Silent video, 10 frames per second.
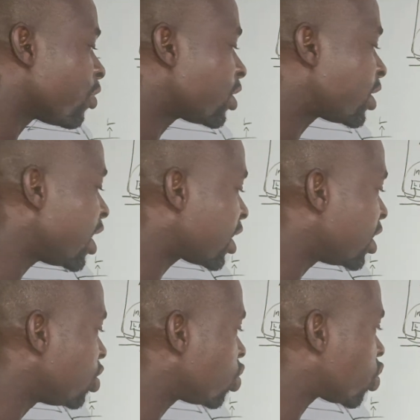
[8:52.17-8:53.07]
first
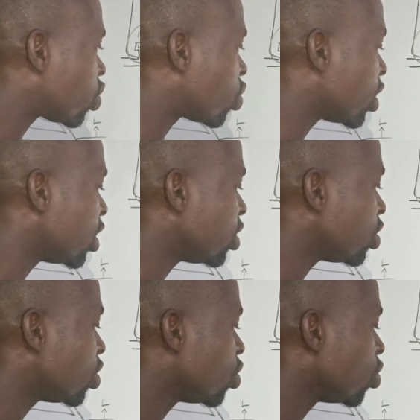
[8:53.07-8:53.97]
take it straight
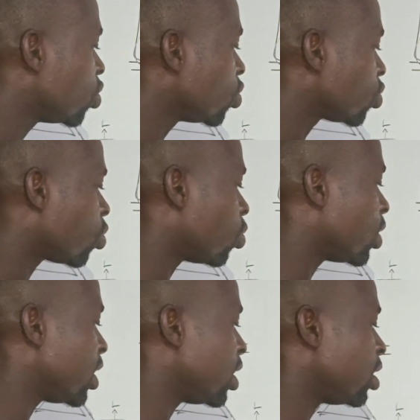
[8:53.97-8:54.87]

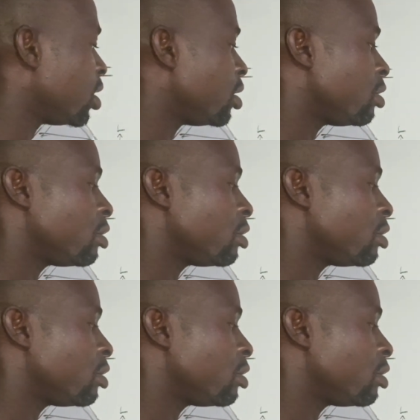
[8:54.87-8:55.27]
to the